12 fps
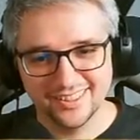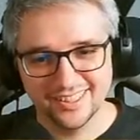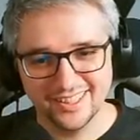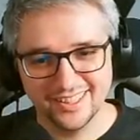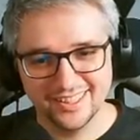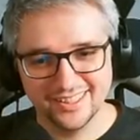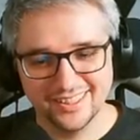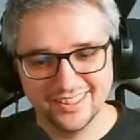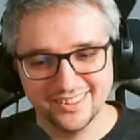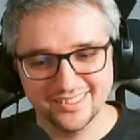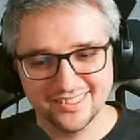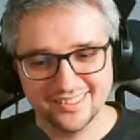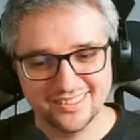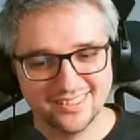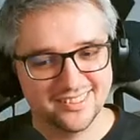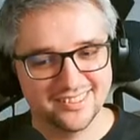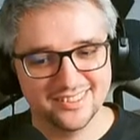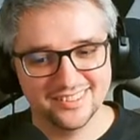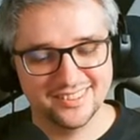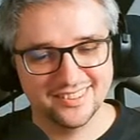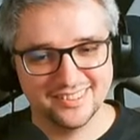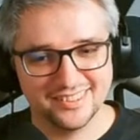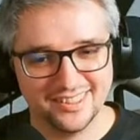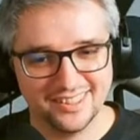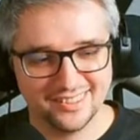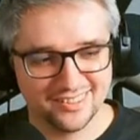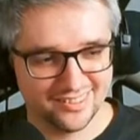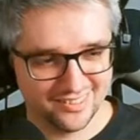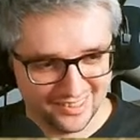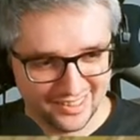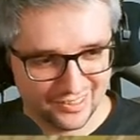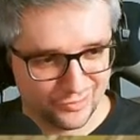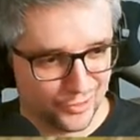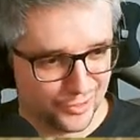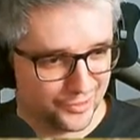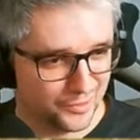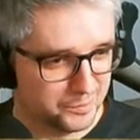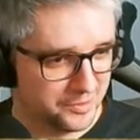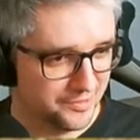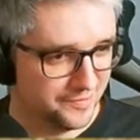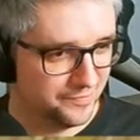That is that's that's fucked up.